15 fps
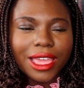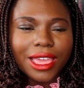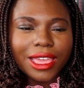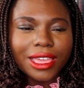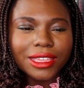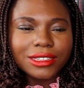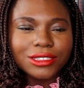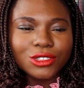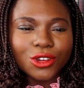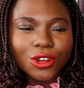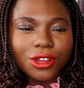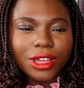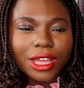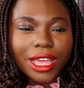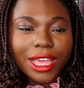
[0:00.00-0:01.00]
And
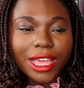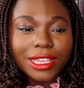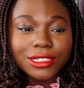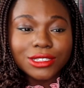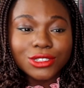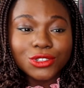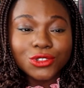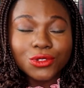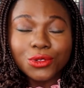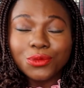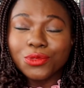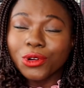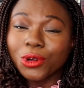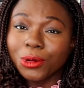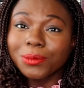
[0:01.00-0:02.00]
as you
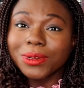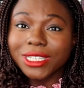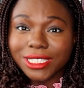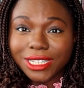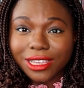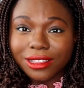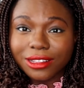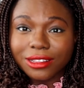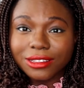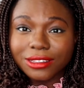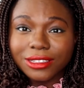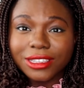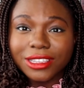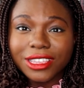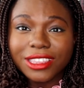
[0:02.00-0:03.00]
can probably tell,
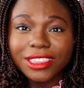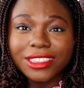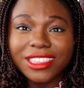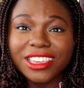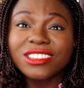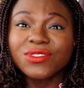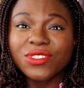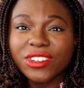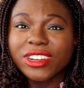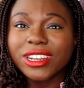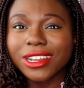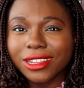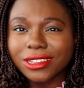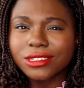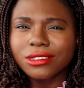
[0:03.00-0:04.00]
there's very
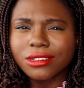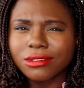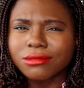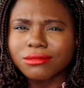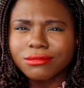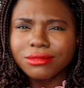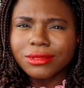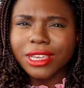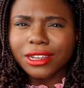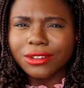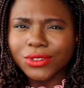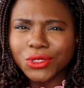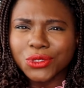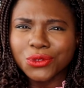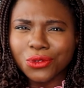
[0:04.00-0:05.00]
little kind
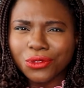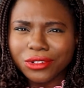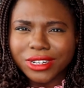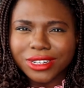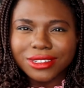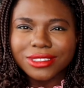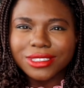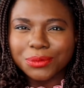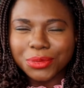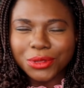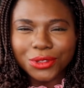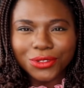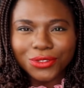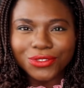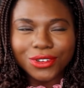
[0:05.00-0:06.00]
of a story to
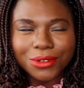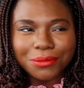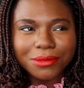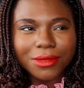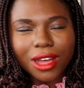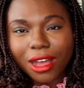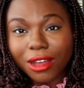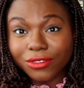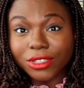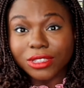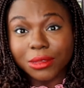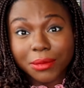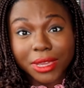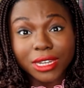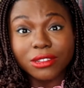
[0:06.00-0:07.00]
pull from after
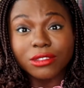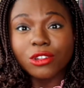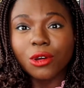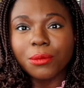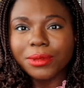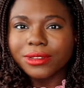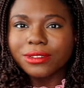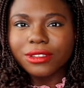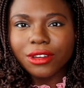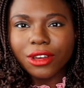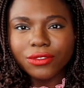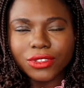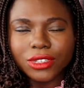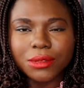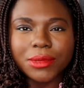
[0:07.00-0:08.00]
the main
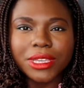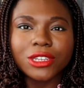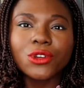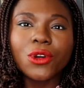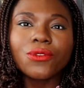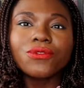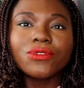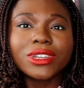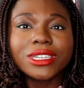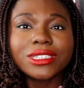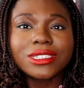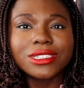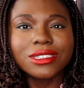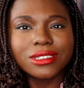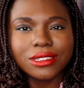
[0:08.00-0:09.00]

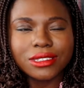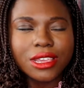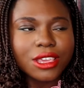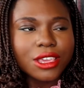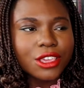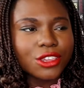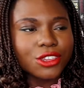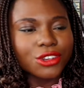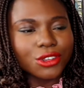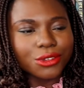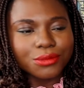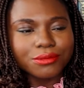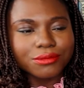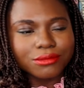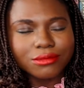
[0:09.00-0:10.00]
conflict has,
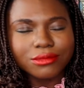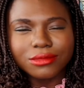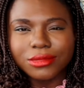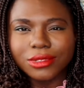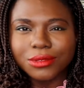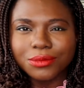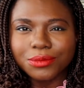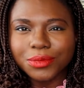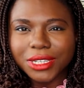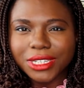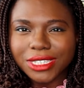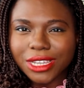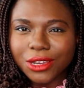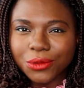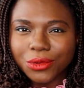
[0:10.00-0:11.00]

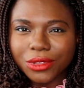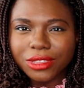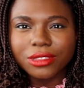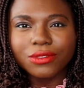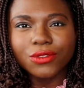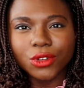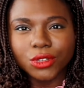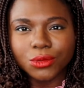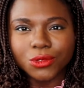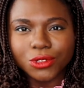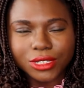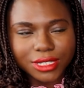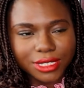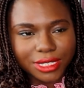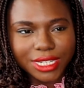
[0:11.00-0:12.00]
been dealt with.
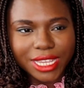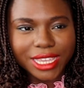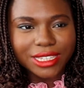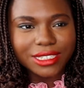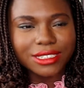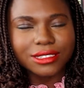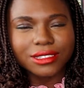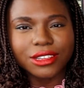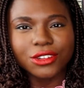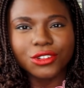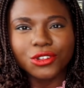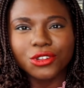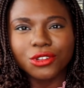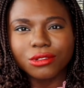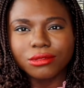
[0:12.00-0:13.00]
Voldemort is dead. There are
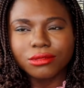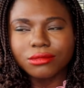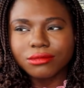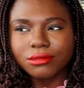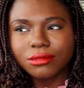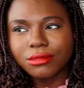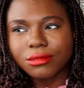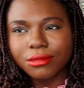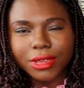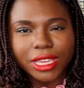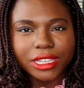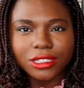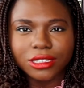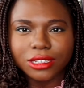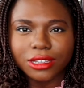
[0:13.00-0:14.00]
no
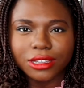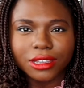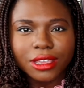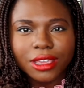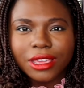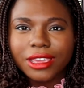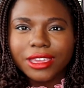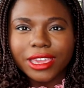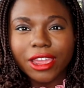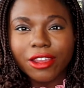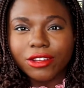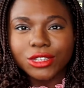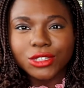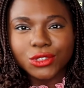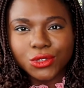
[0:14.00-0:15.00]
major
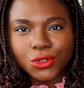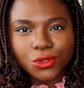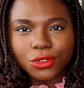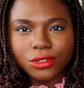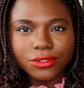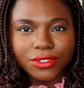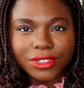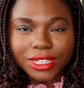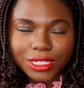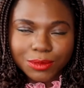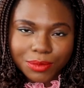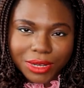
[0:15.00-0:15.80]
characters who could fill his